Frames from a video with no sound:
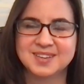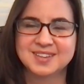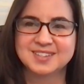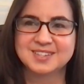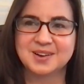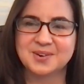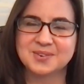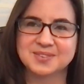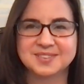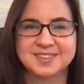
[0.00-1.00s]

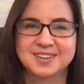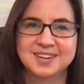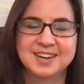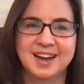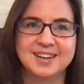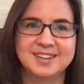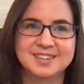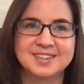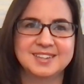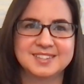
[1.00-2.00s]
So yeah,
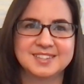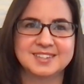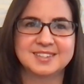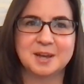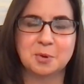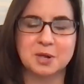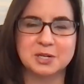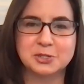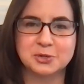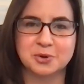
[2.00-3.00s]
it's a double-edged
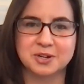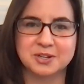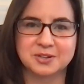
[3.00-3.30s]
sword.